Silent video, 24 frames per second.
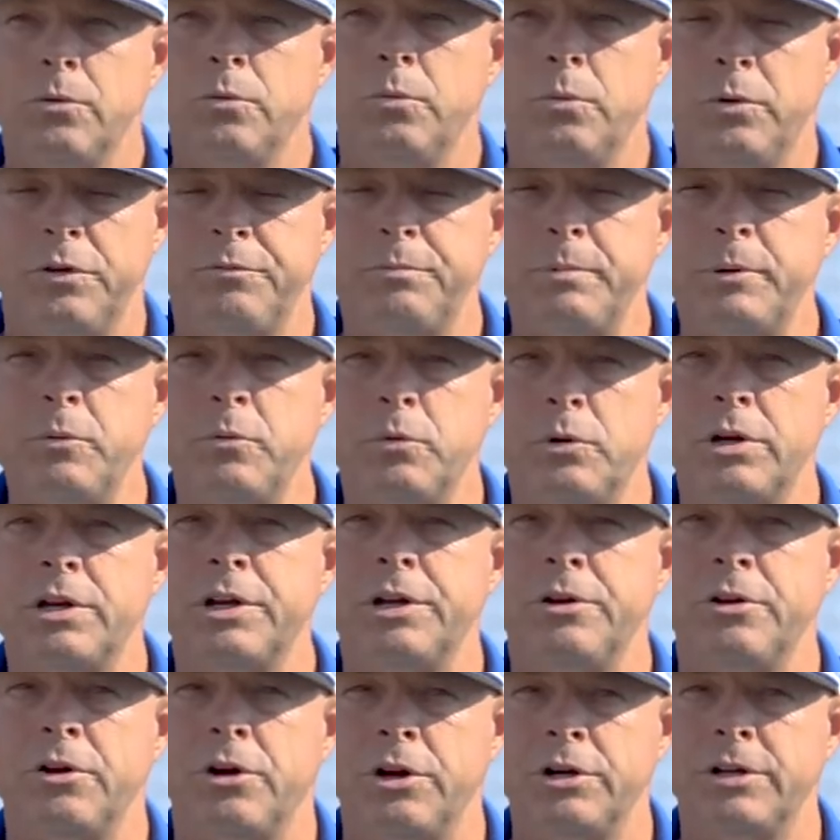We've been
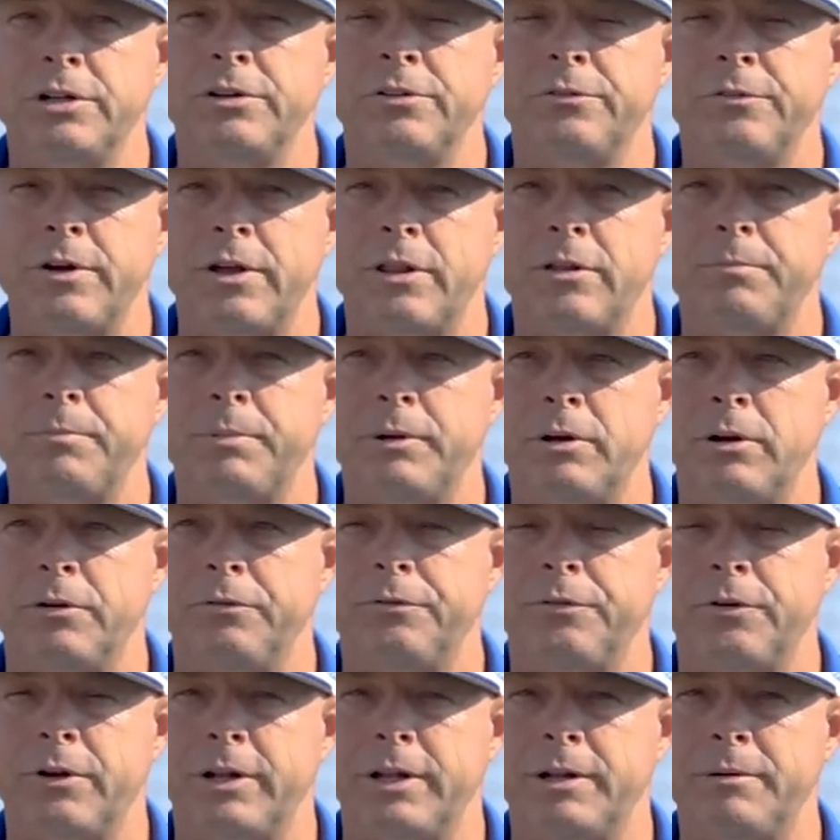working hard at developing our
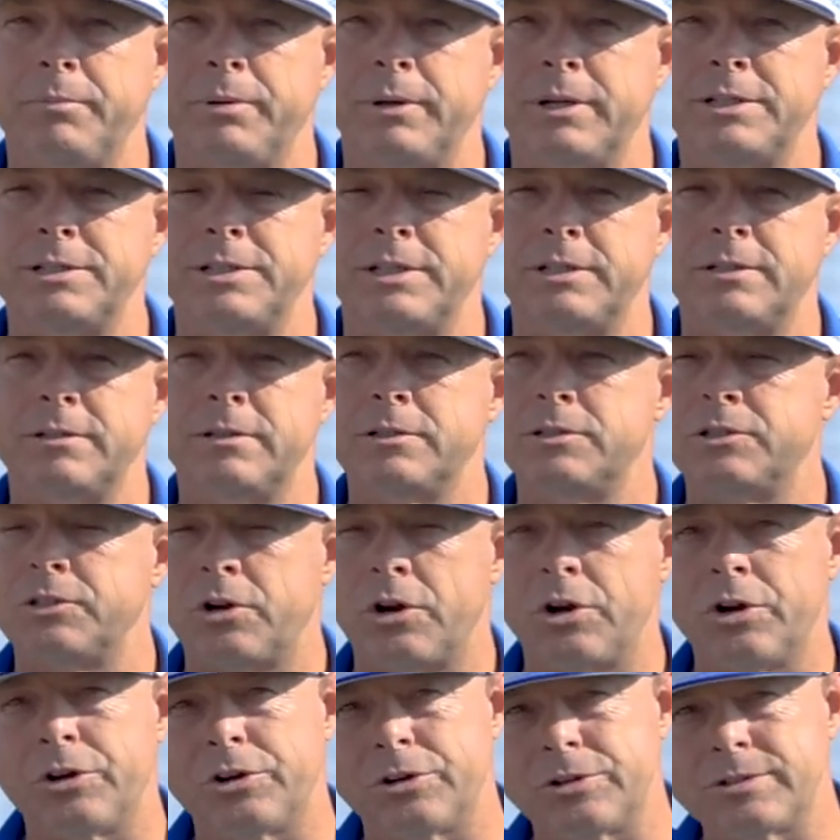front end pitching and the
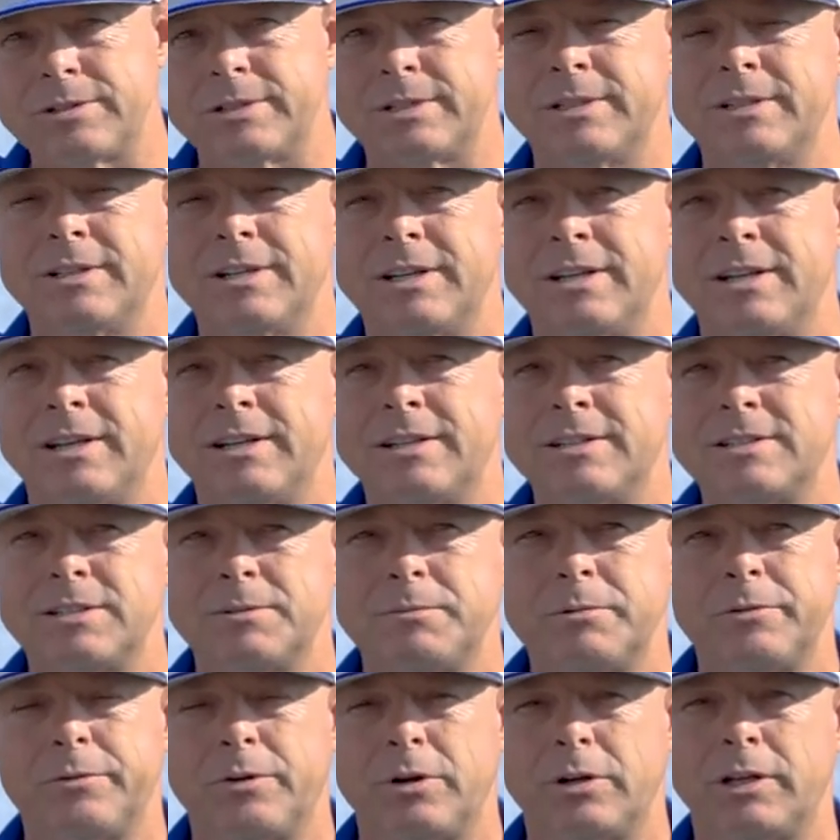starters and
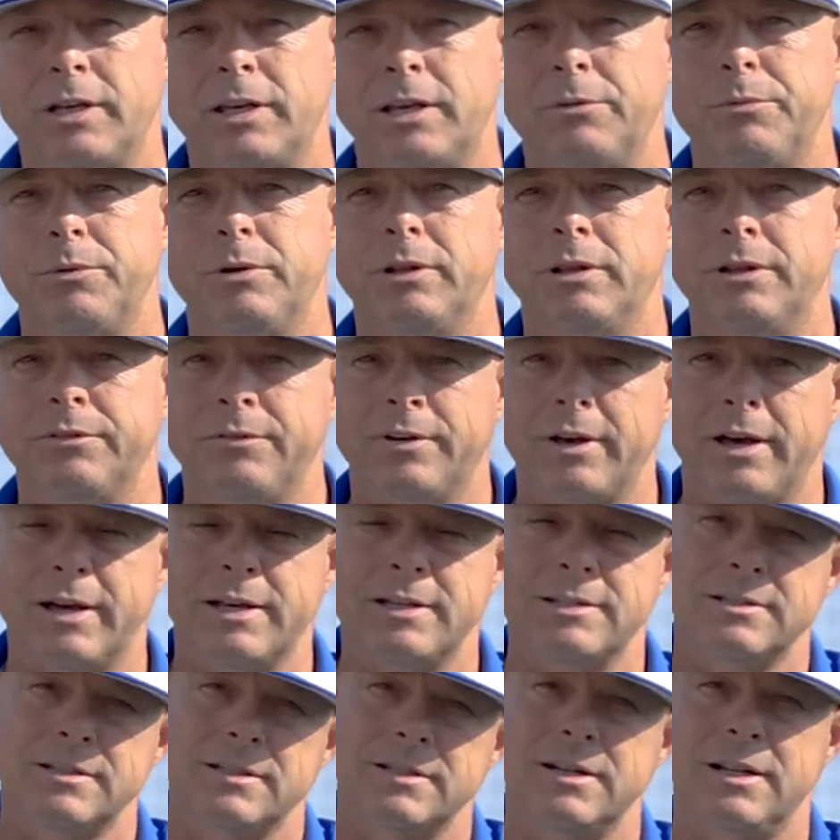some of our key relief
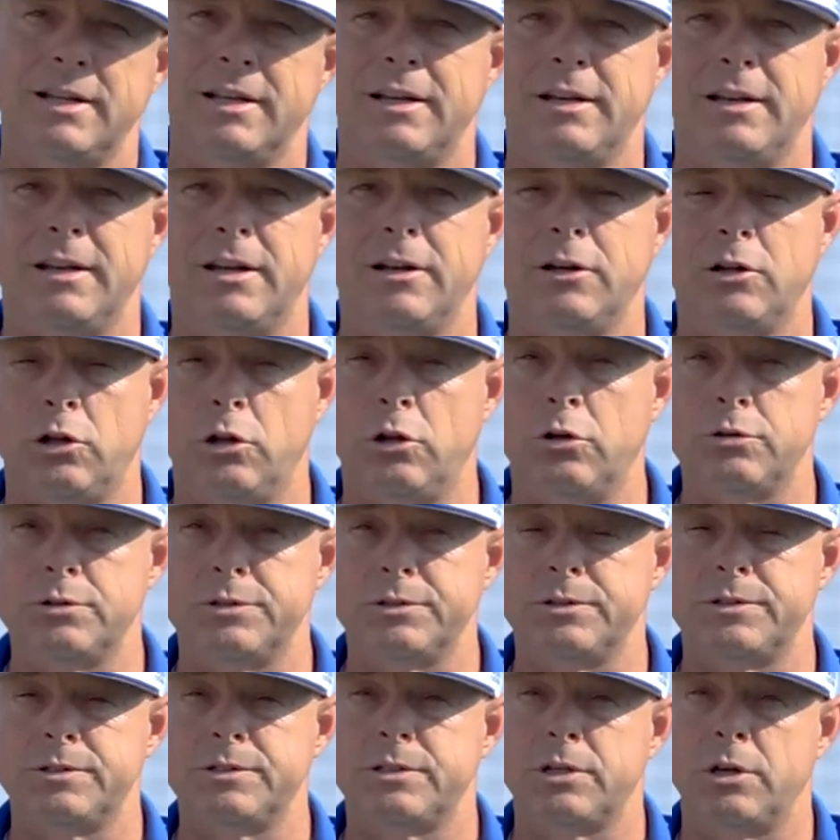guys and
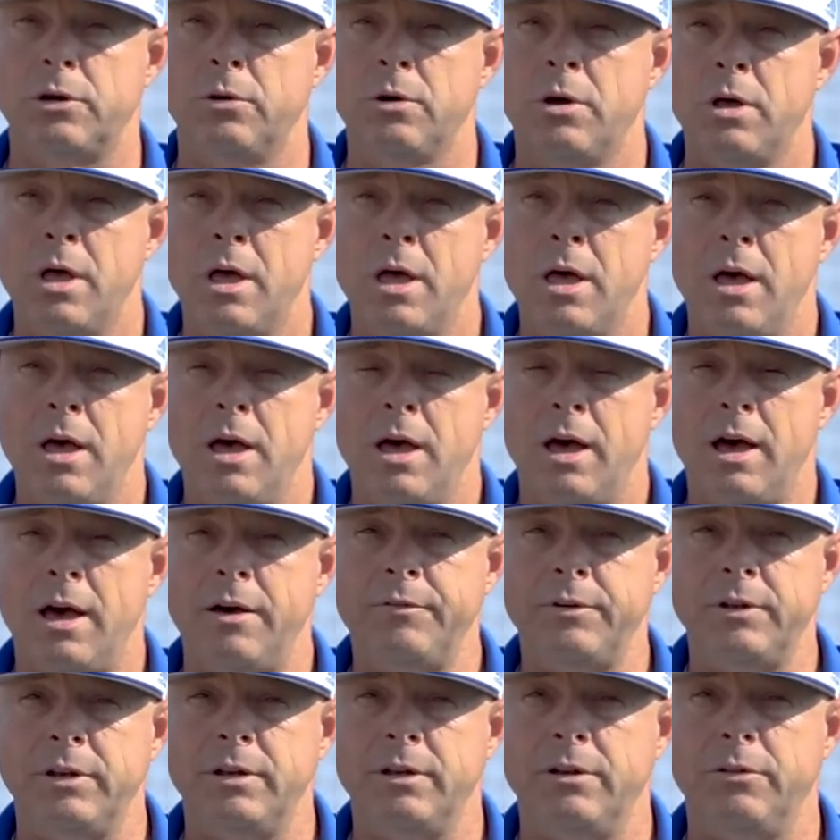closers. So
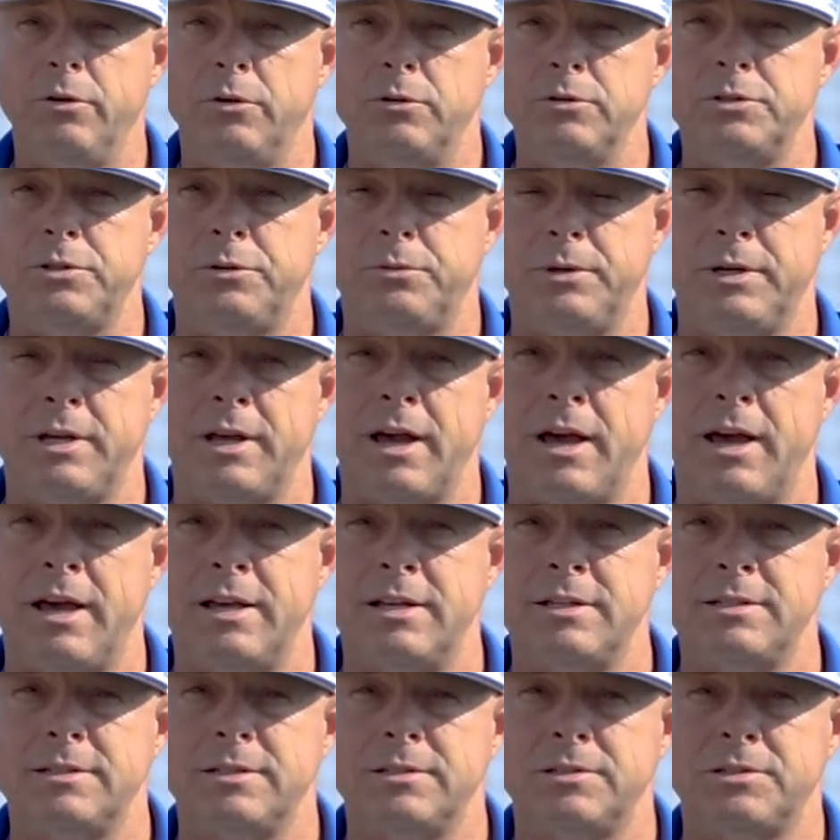having those three
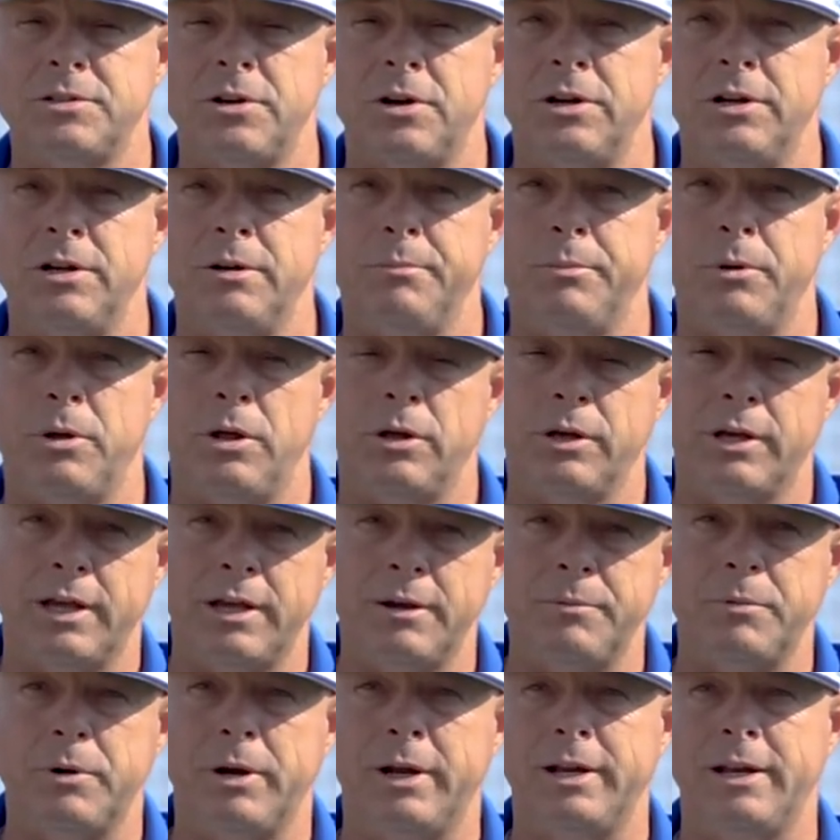guys starting a ball
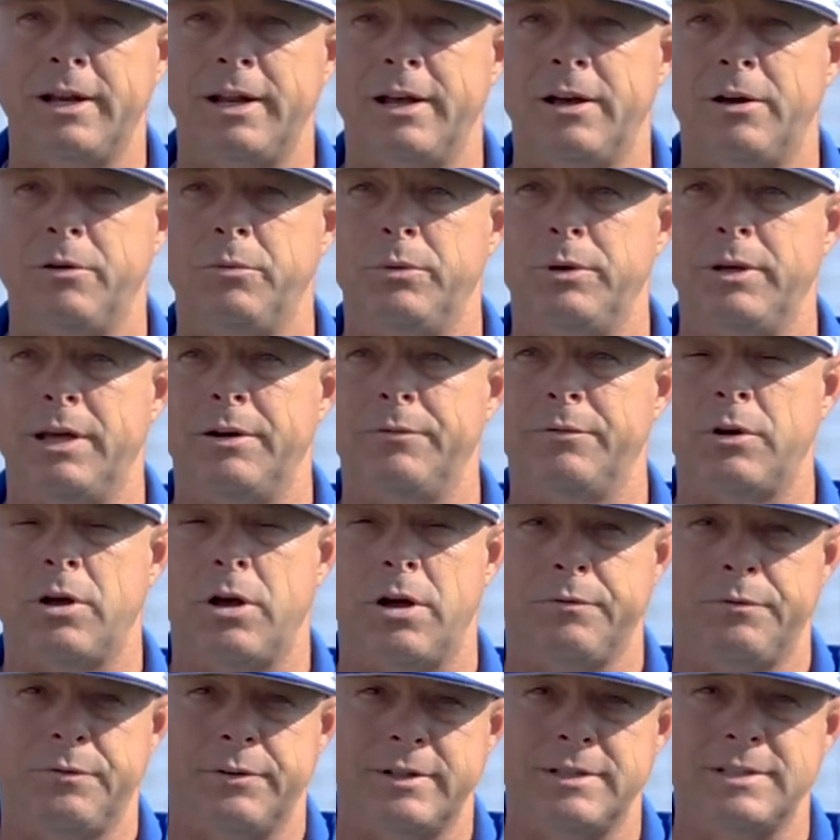game right now, we have
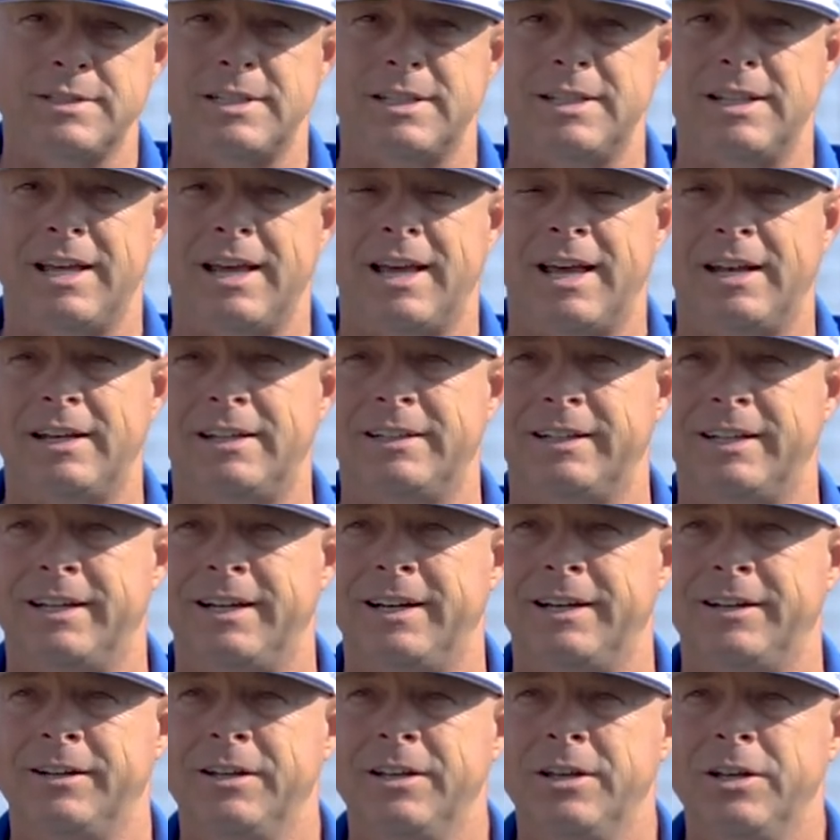confidence in
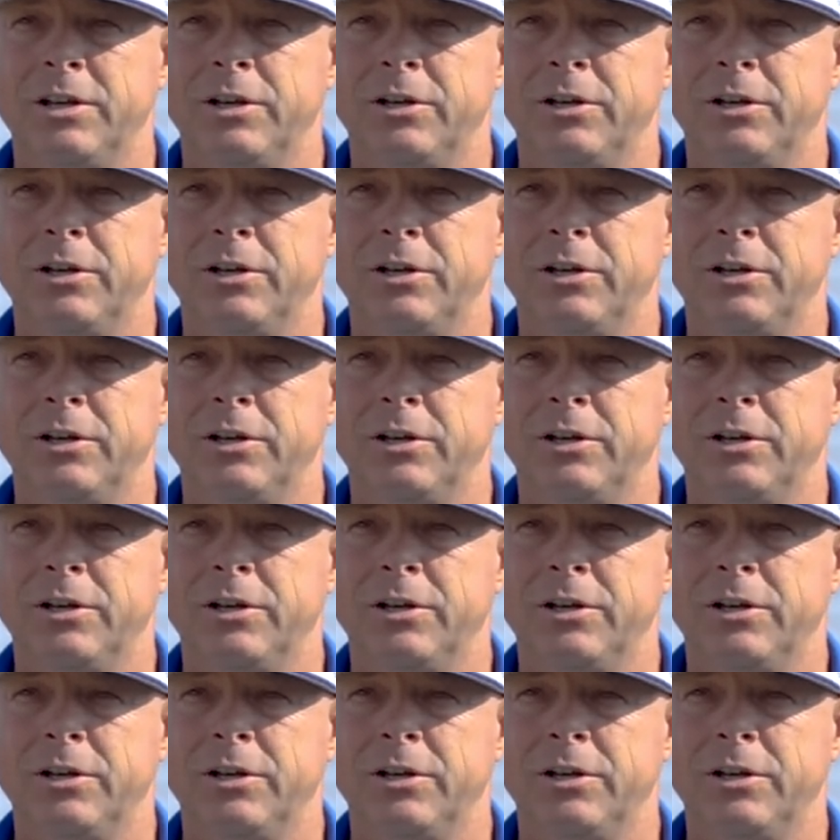that.